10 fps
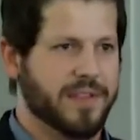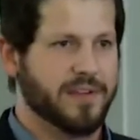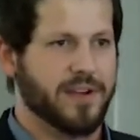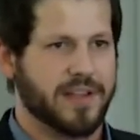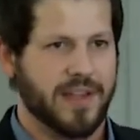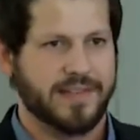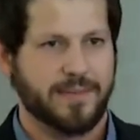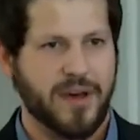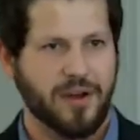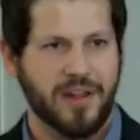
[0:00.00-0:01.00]
and you're like, that's
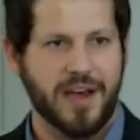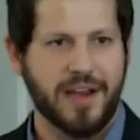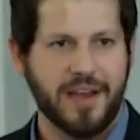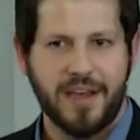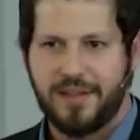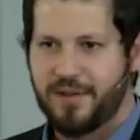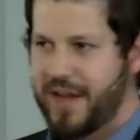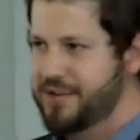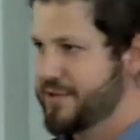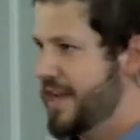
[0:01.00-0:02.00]
about all I the
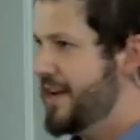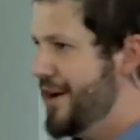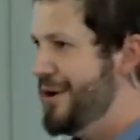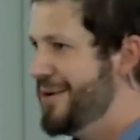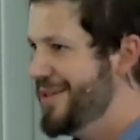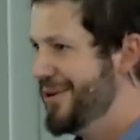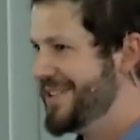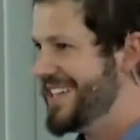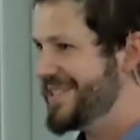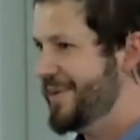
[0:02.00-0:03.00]
angels I know in the Old
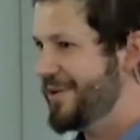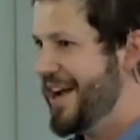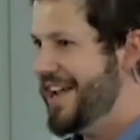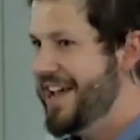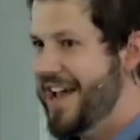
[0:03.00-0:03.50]
Testament, right?